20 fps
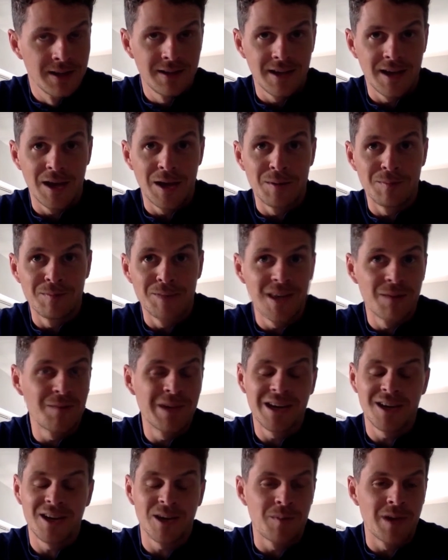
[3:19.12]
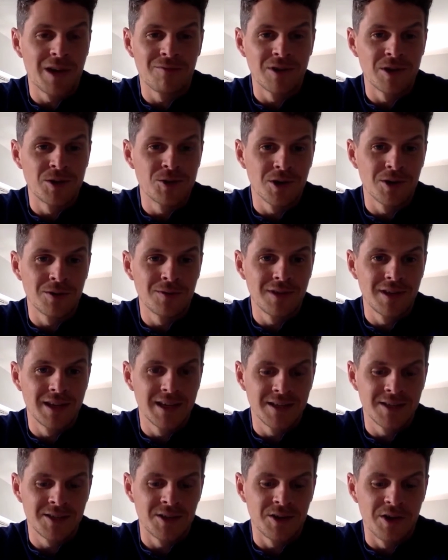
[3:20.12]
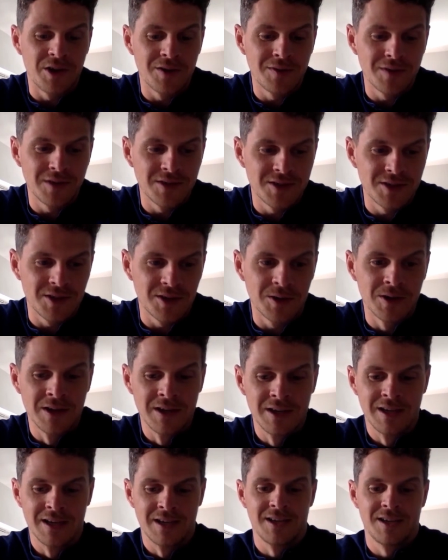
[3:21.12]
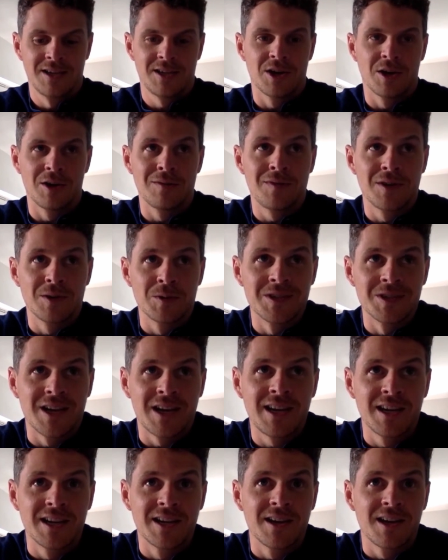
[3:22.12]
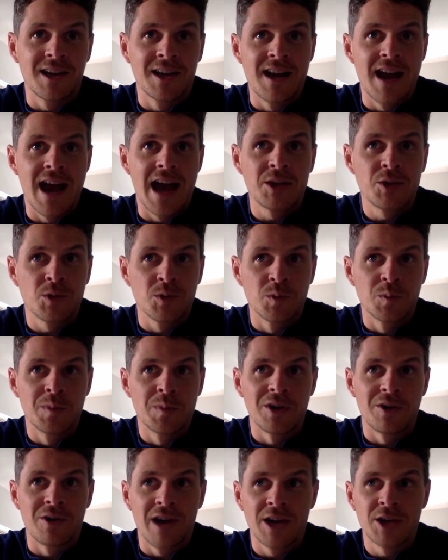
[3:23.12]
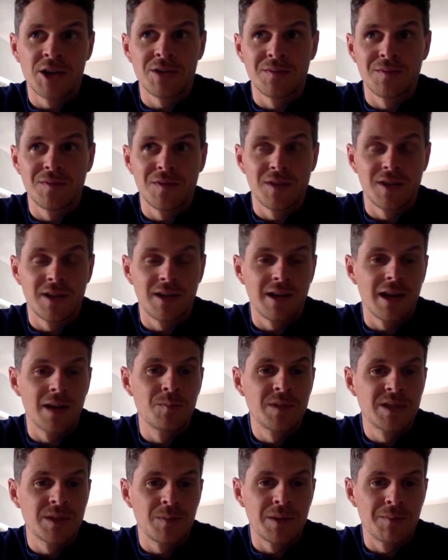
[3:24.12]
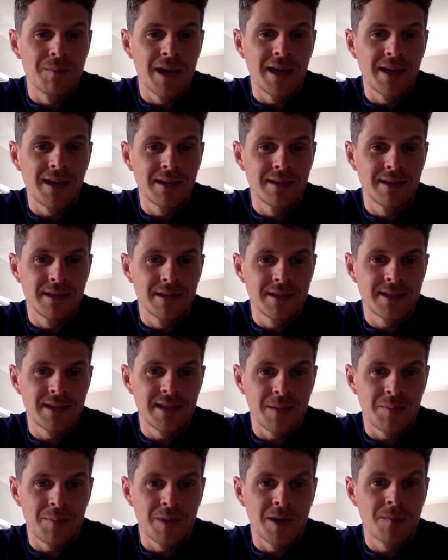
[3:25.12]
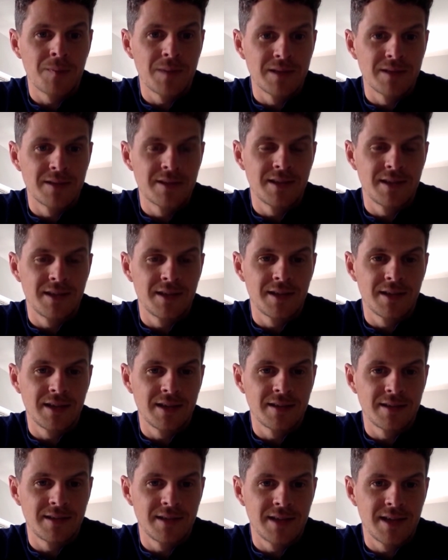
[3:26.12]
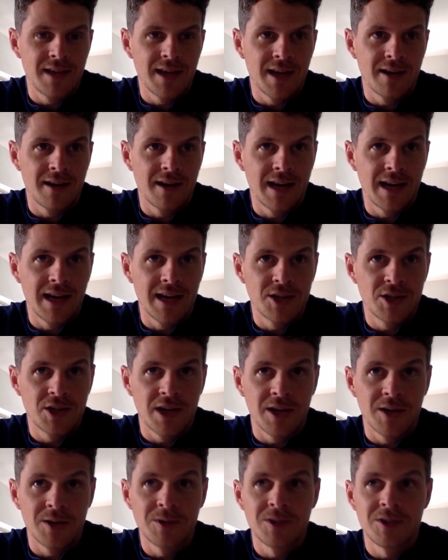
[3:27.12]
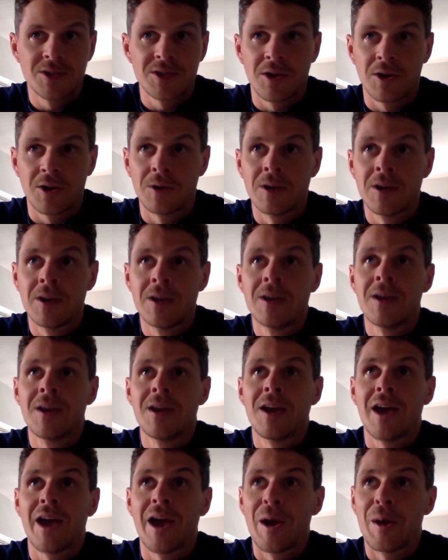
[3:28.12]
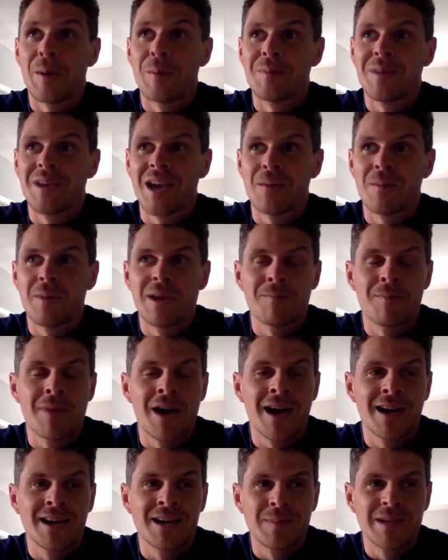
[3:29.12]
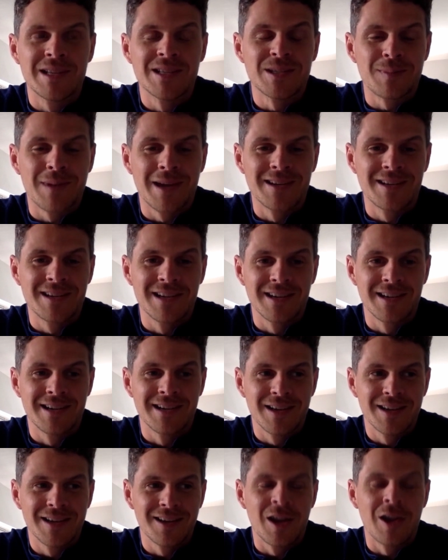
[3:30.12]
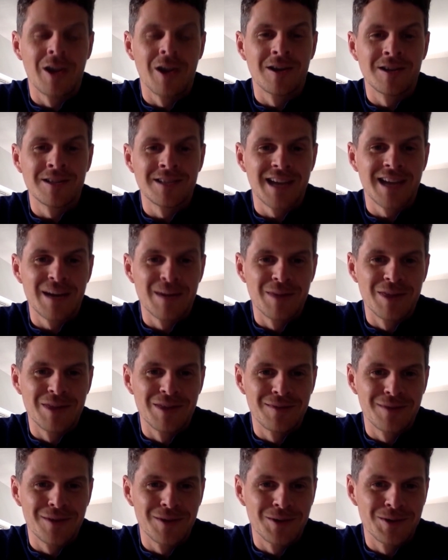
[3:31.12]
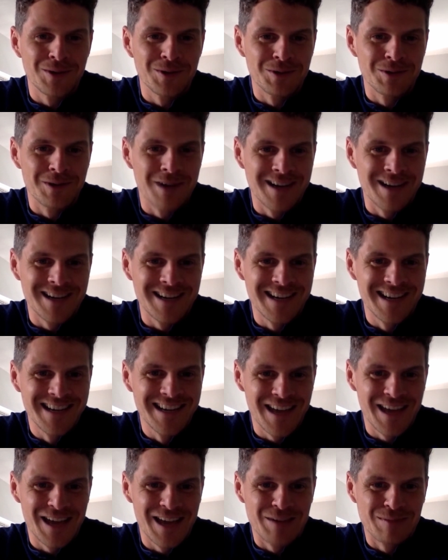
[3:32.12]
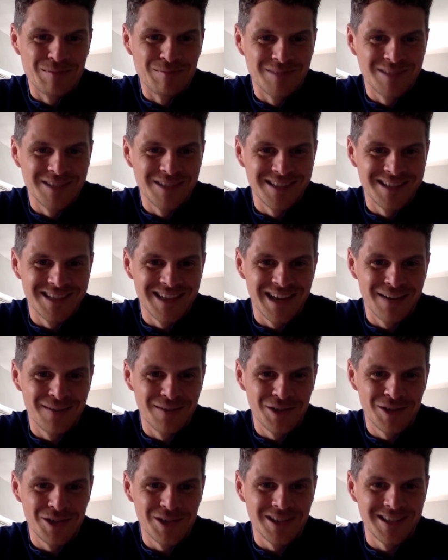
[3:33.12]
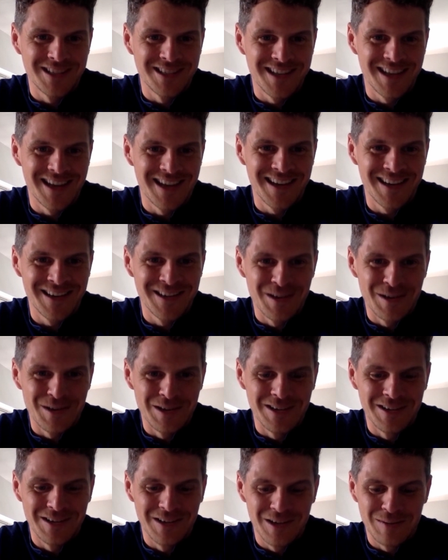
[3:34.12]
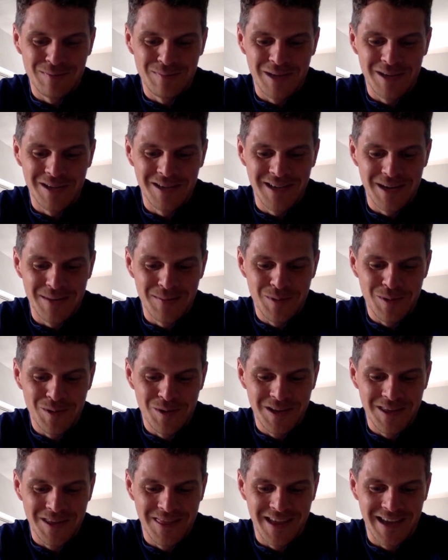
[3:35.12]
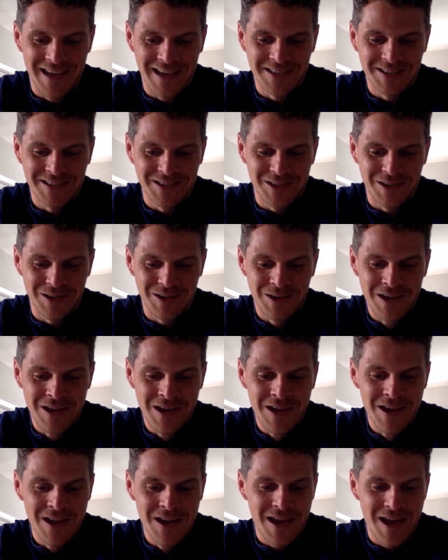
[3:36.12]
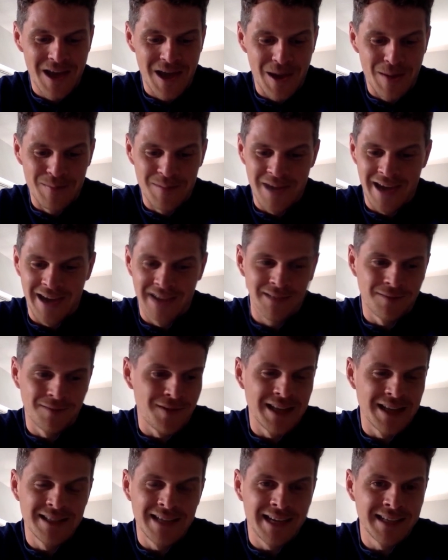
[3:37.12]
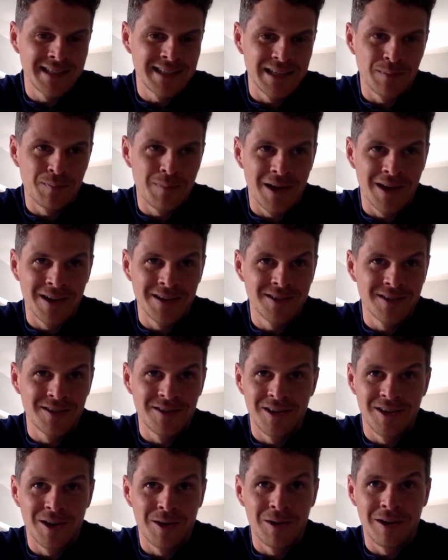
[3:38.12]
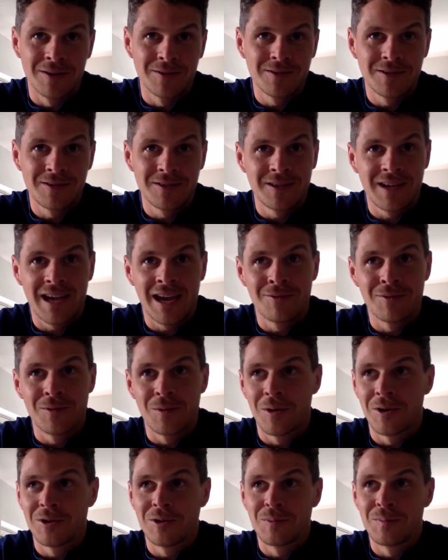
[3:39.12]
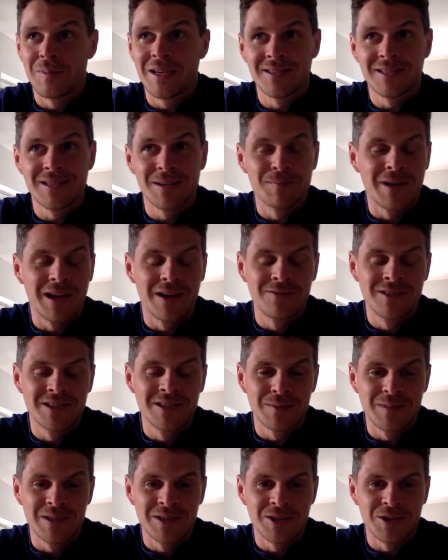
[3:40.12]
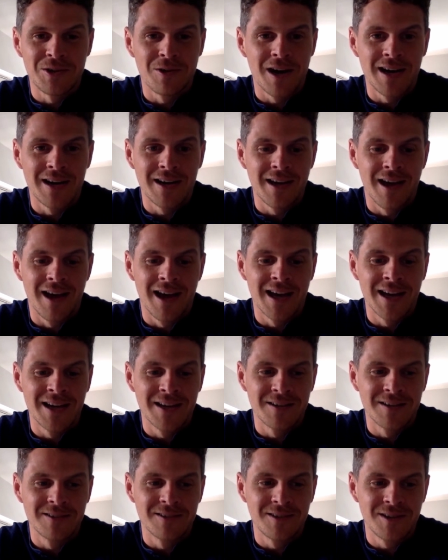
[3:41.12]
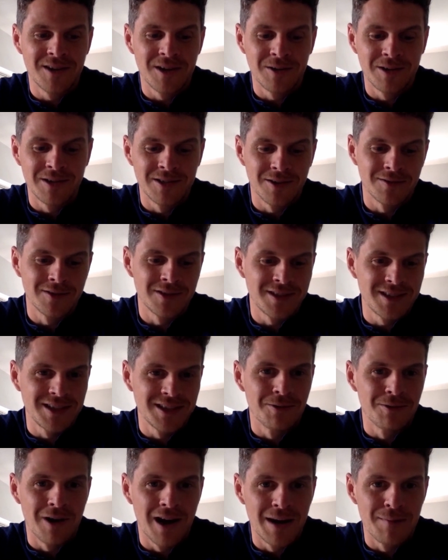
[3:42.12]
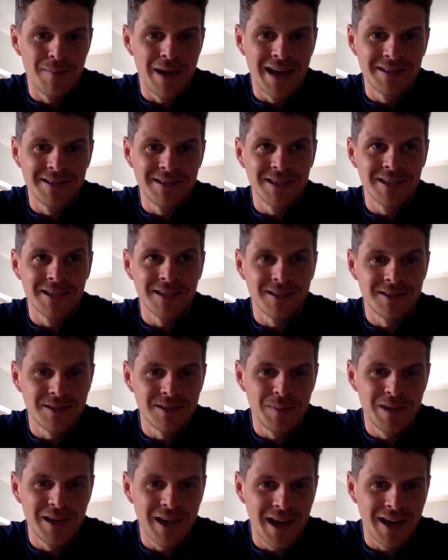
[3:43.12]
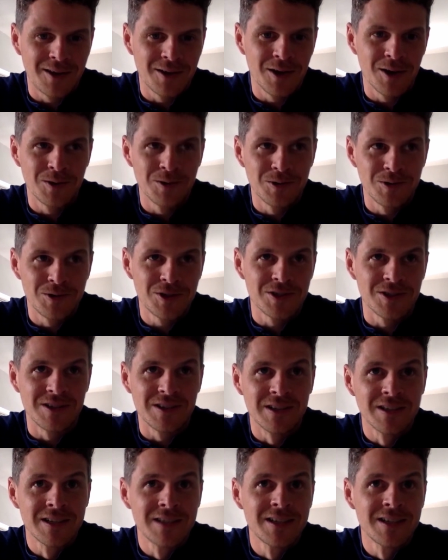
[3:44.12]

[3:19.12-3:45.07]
They pick up every trophy that's on offer. So, it feels like a natural progression for the club to be making this step up into the NIHL. So, yeah, me and Martin have been spending a lot of time on the phone already since I officially started on Monday morning there. So, yeah, he's a fantastic person. Everyone who meets him loves him. He's a great guy, and he's obviously the right man to be head coach. And